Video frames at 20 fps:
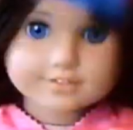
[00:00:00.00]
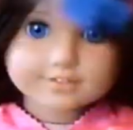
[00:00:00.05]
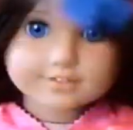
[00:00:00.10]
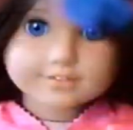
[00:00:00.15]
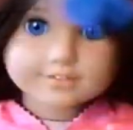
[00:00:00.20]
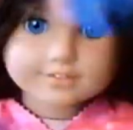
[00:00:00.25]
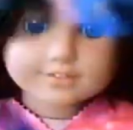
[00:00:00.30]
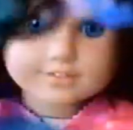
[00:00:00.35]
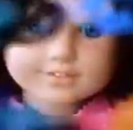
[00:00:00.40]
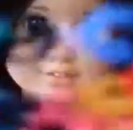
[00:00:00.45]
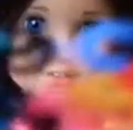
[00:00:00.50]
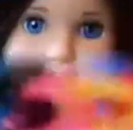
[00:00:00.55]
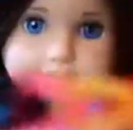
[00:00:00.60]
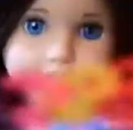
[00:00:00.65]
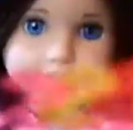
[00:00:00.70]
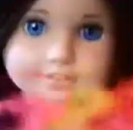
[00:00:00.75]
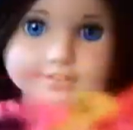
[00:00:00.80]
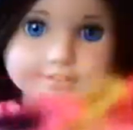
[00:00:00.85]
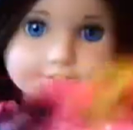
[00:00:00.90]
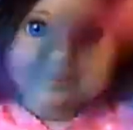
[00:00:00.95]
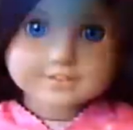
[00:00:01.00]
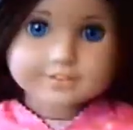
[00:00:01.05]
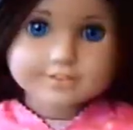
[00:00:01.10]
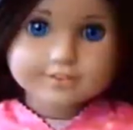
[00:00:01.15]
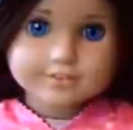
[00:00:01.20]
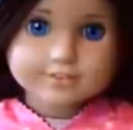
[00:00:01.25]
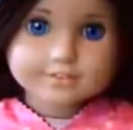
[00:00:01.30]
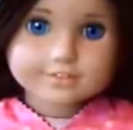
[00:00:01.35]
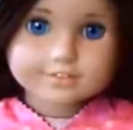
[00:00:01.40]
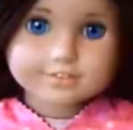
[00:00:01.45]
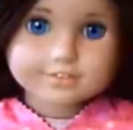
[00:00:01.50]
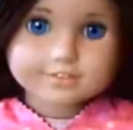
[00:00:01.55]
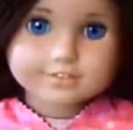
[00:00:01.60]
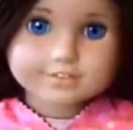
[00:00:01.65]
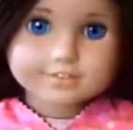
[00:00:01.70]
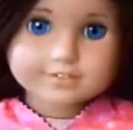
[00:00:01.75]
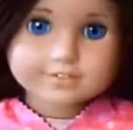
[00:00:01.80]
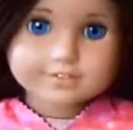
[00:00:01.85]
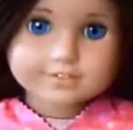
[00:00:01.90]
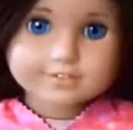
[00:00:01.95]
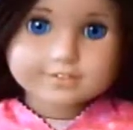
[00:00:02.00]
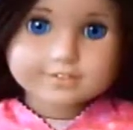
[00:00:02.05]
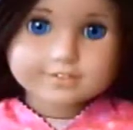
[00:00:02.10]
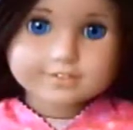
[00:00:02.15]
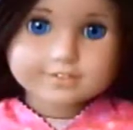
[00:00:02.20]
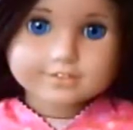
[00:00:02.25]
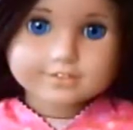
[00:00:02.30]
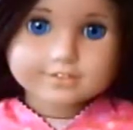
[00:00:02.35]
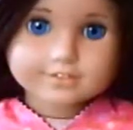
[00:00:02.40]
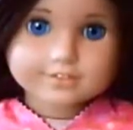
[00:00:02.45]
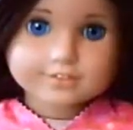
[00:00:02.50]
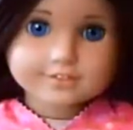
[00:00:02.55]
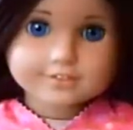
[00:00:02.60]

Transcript: (silence)